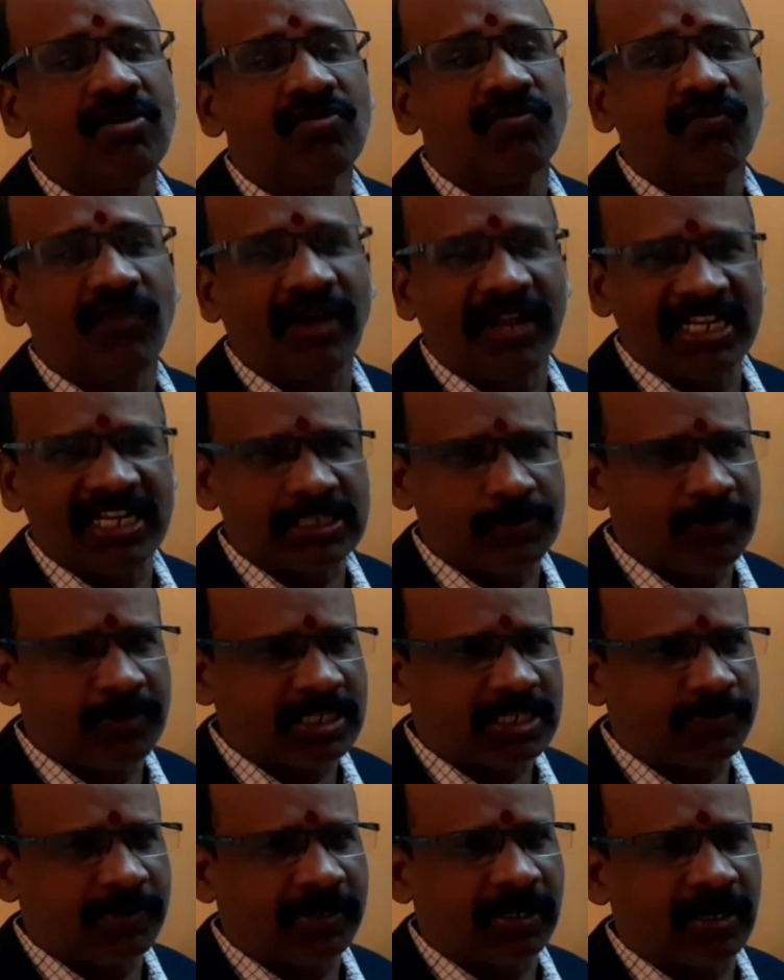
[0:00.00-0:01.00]
financial
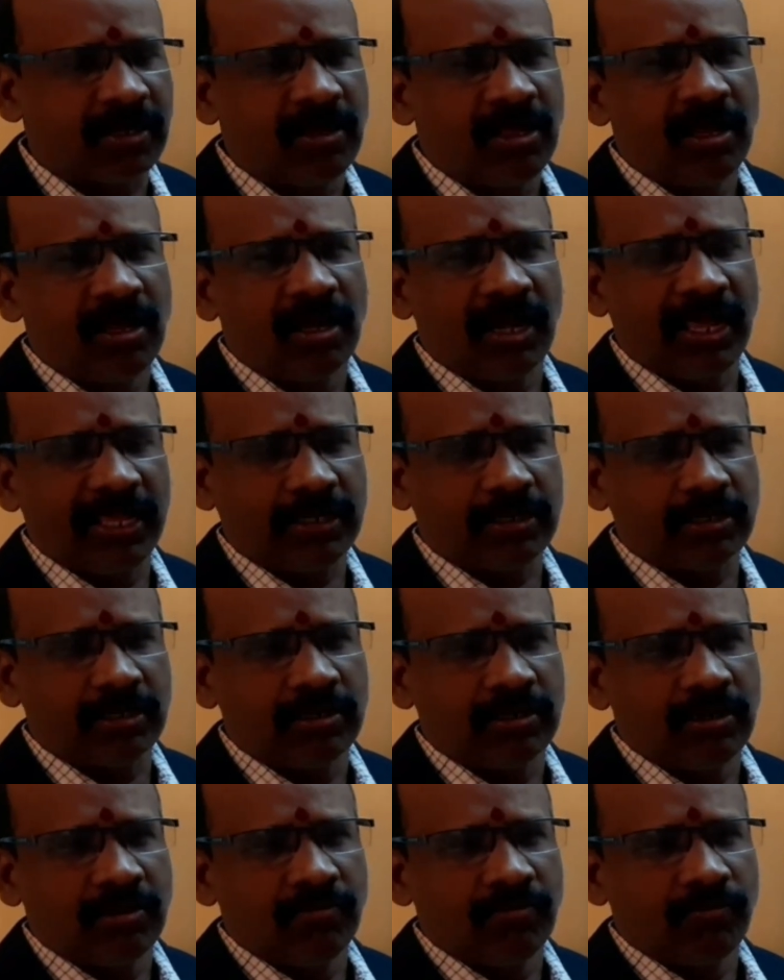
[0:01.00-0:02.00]
management,
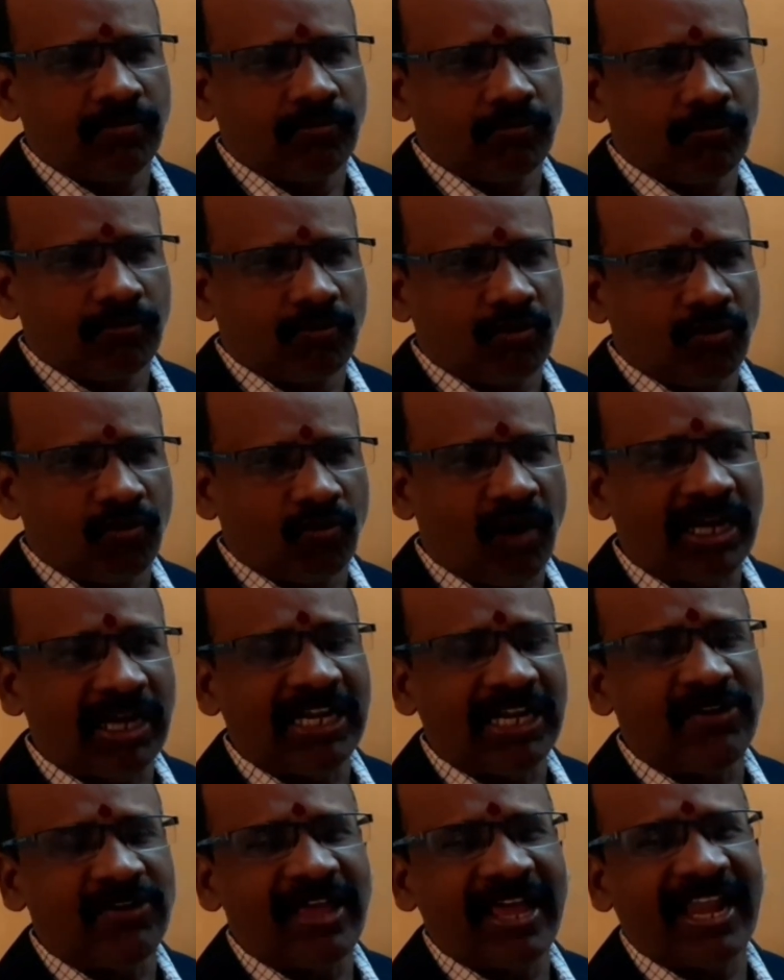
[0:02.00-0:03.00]
like
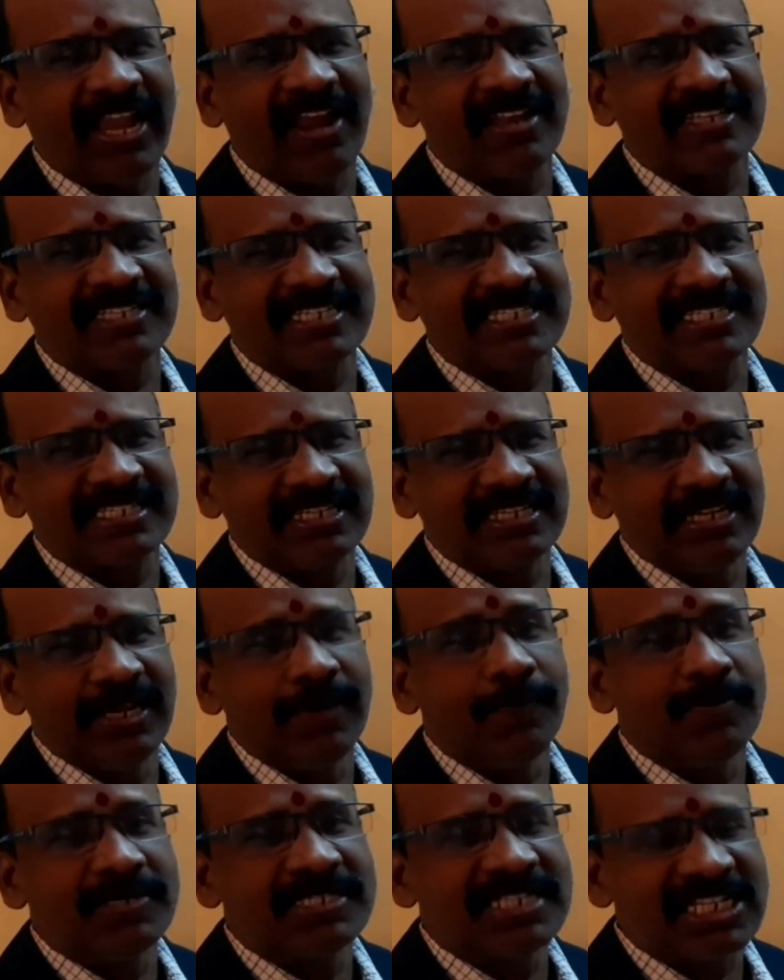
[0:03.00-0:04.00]
quantitative analysis
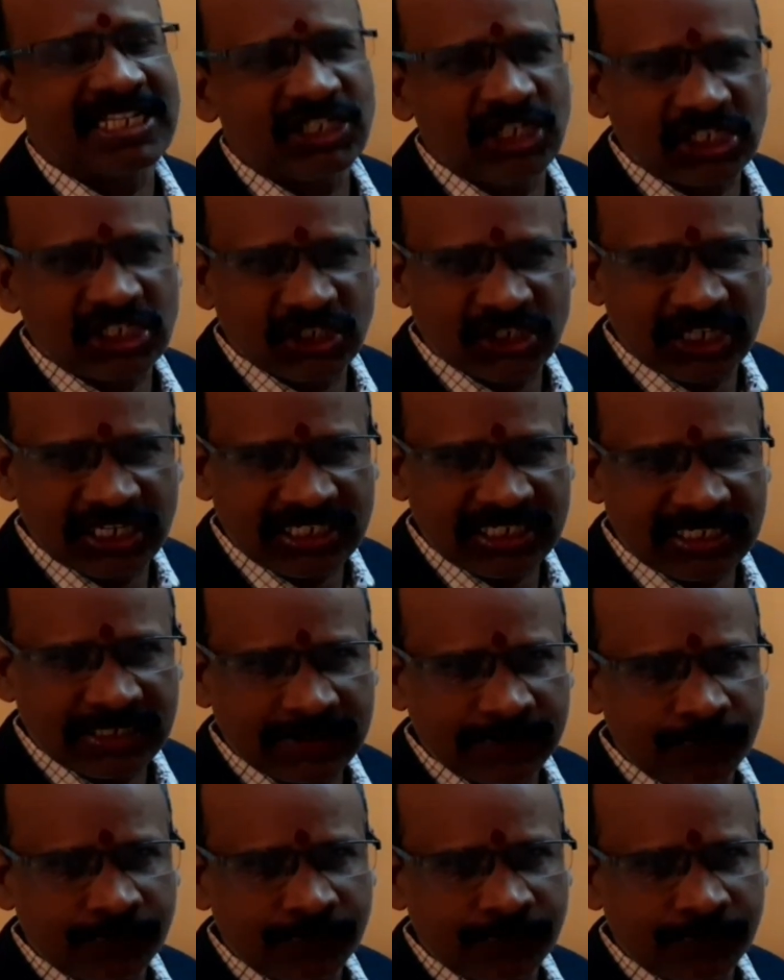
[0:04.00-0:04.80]
in business decisions,